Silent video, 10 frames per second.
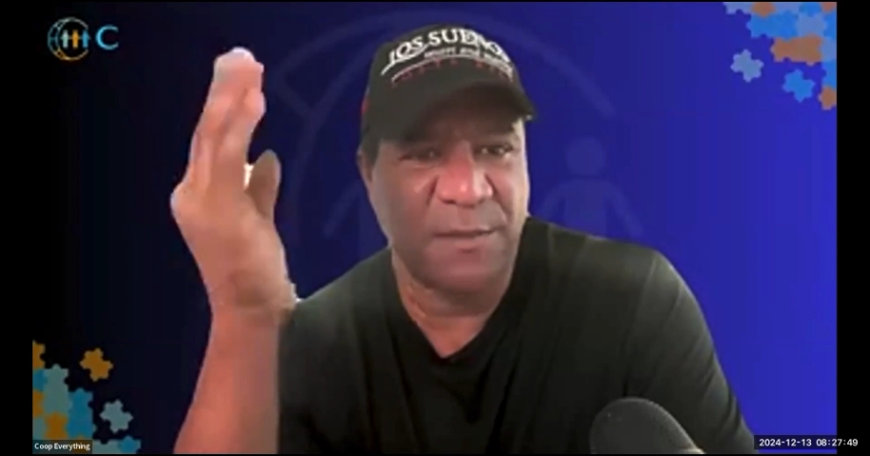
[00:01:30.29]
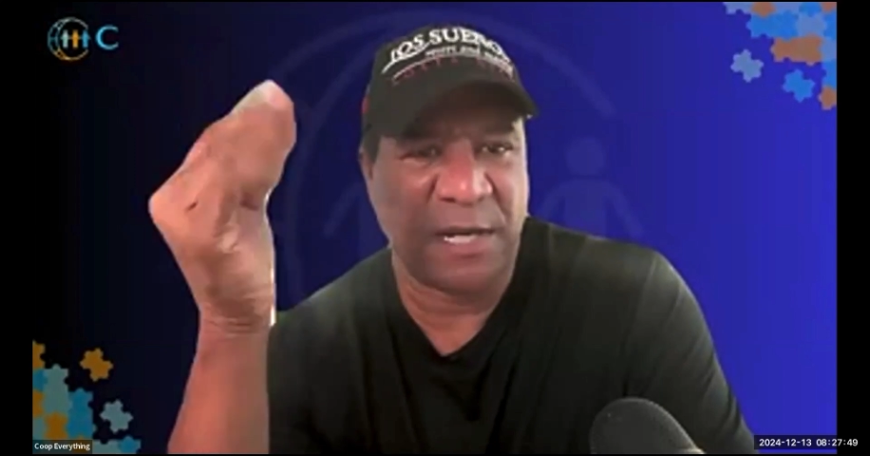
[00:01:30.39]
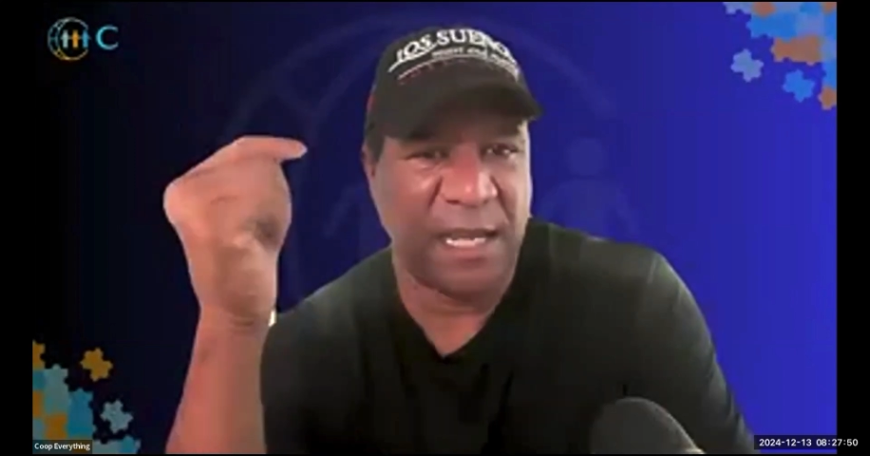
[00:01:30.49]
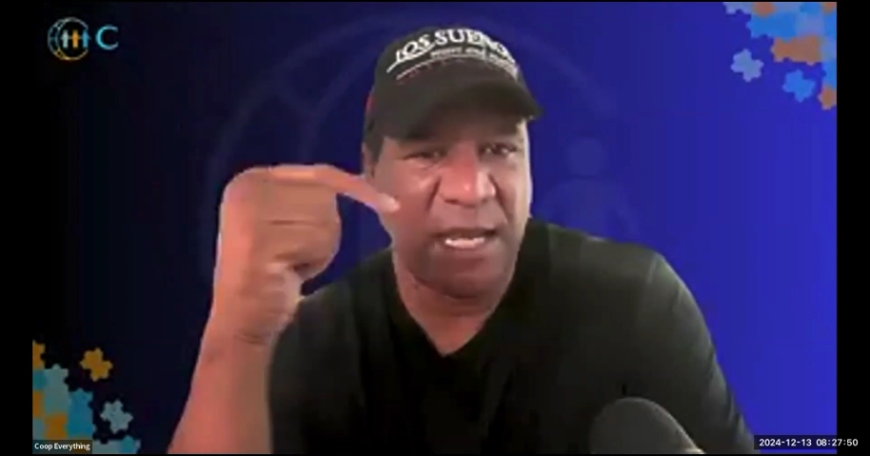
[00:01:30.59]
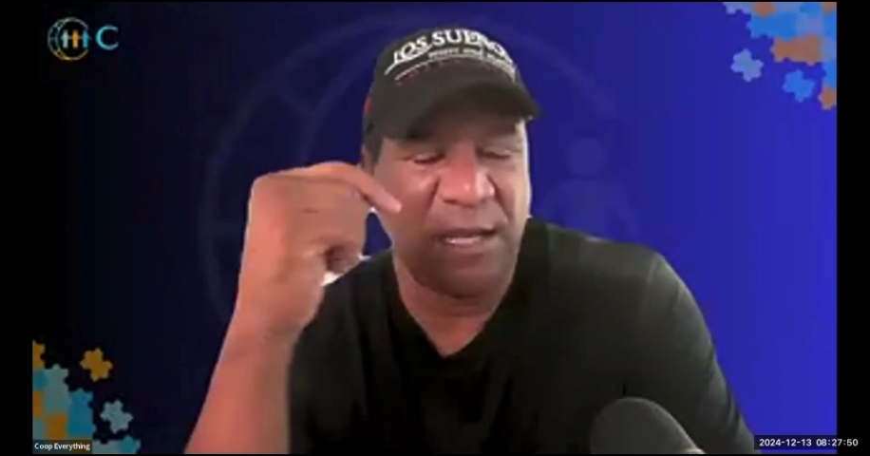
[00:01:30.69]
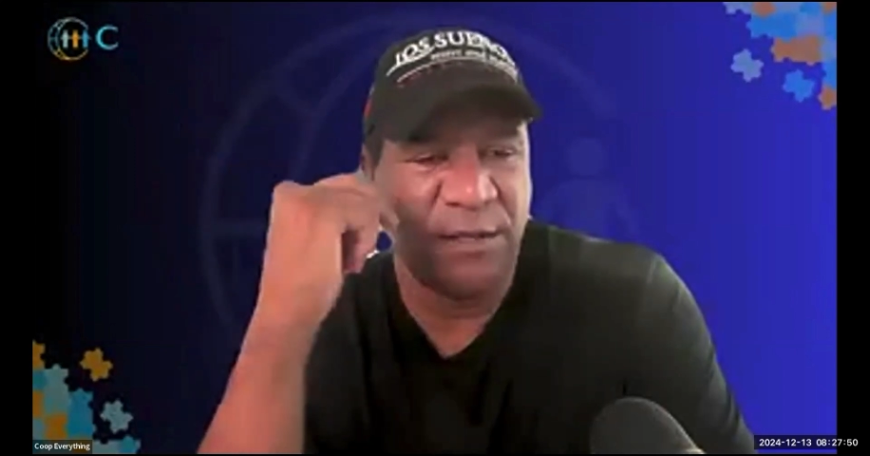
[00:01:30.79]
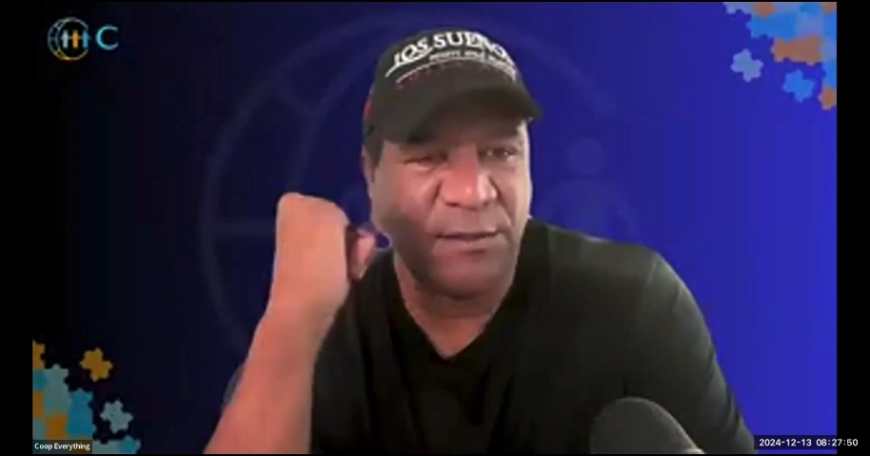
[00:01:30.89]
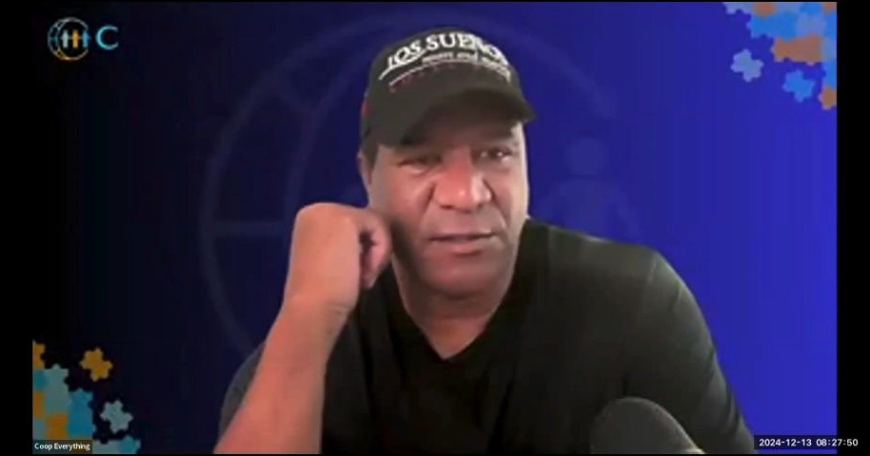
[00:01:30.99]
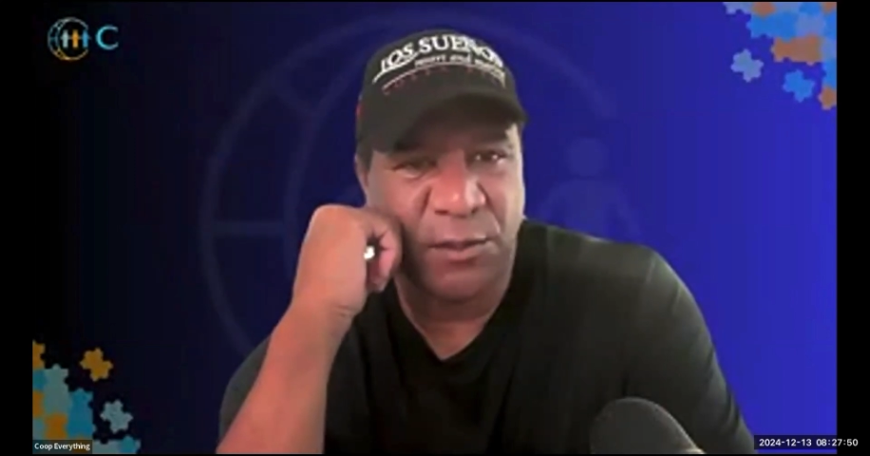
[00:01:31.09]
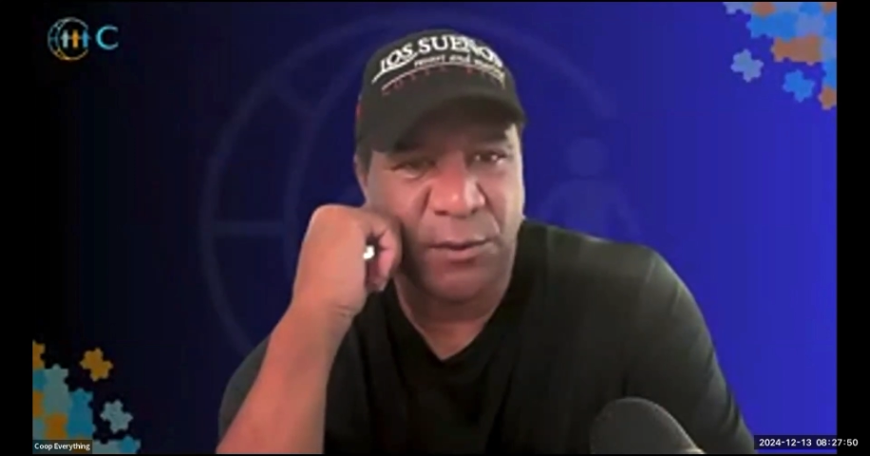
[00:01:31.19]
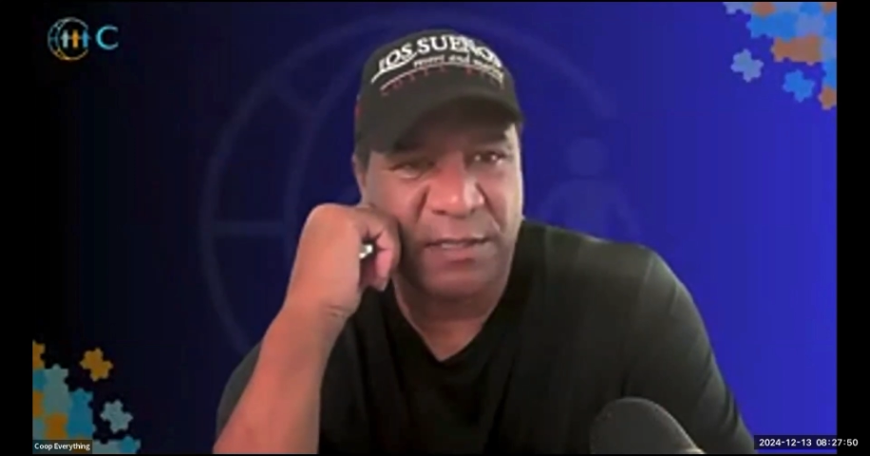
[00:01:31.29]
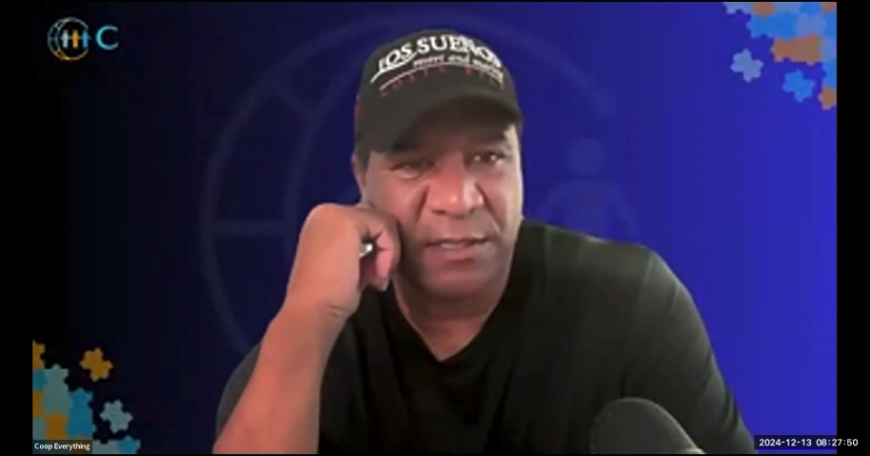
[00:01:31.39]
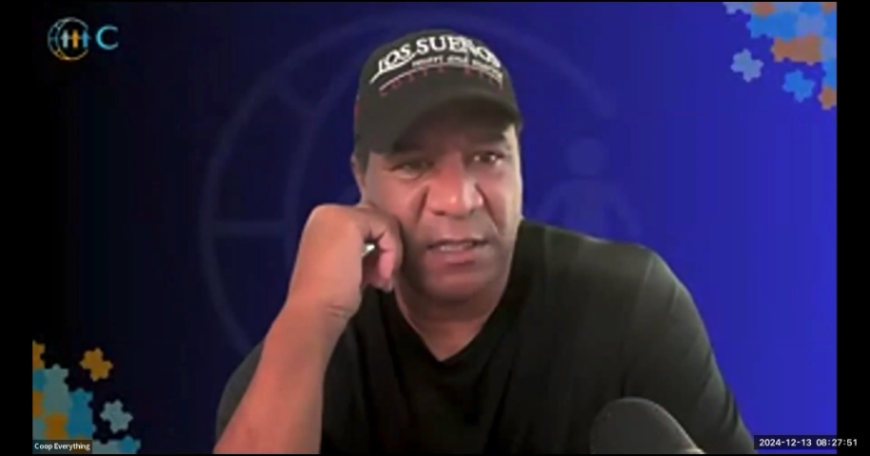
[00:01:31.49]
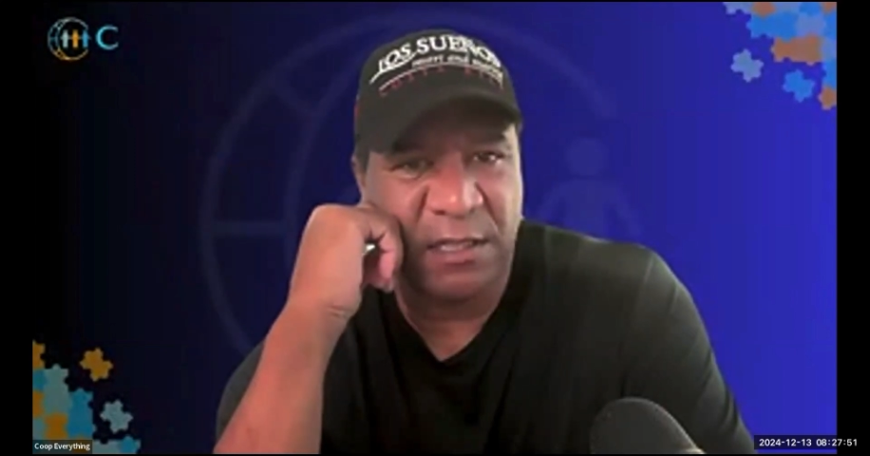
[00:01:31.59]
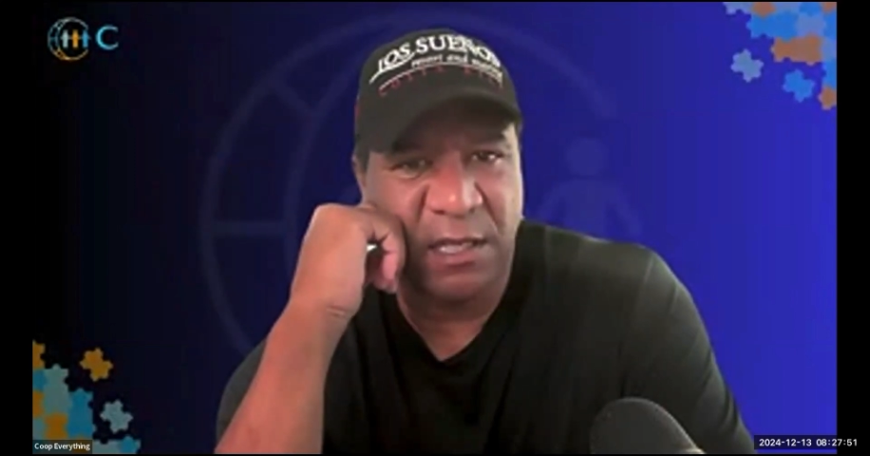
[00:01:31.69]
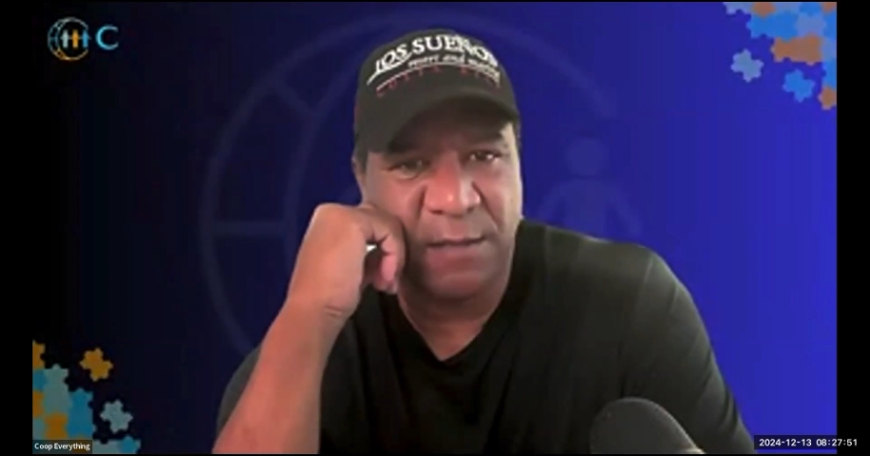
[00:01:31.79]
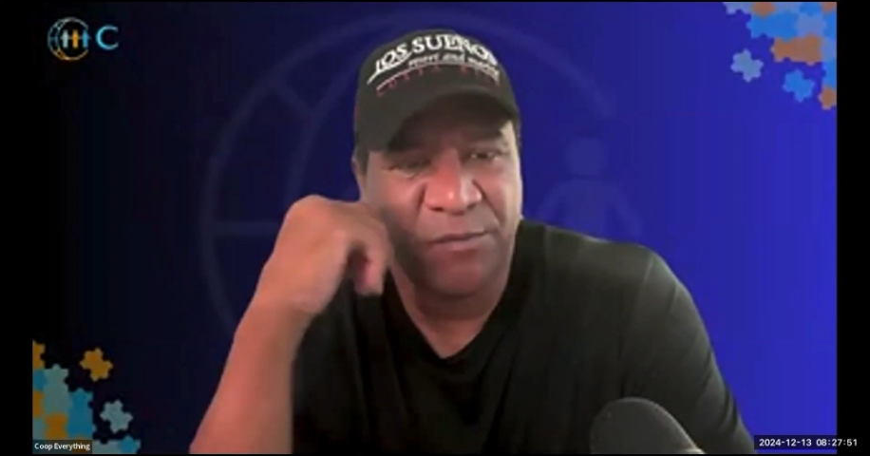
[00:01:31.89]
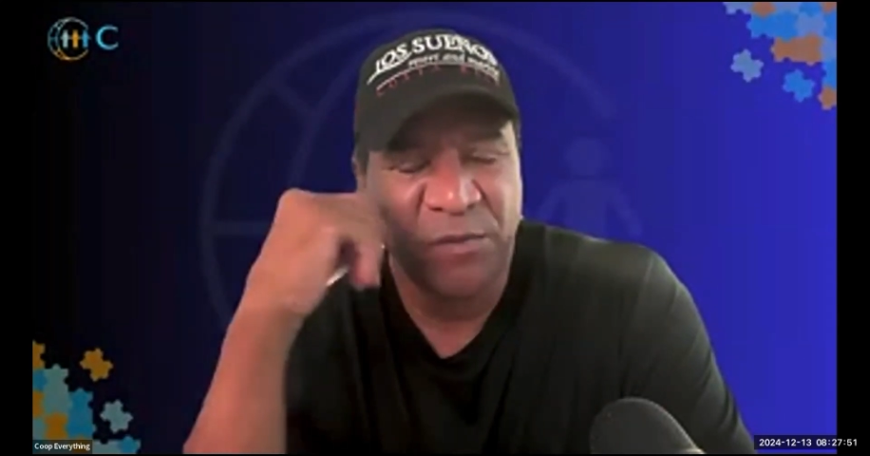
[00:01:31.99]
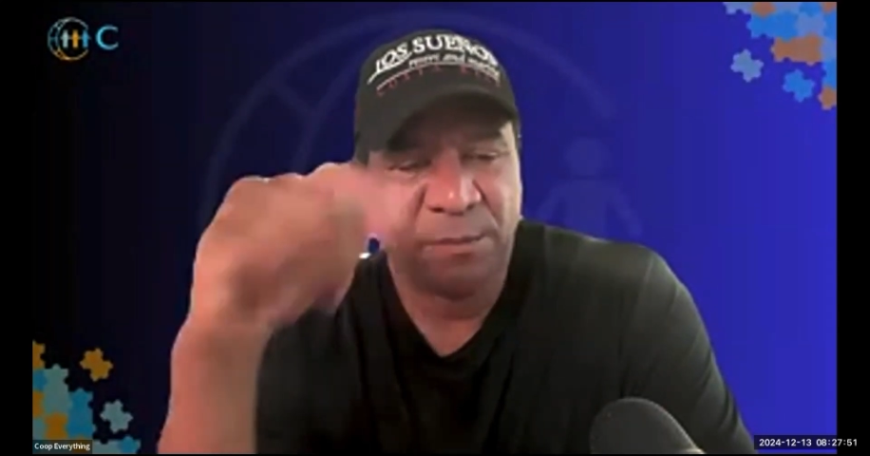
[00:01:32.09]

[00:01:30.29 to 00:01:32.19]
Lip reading: but I can't use USDT.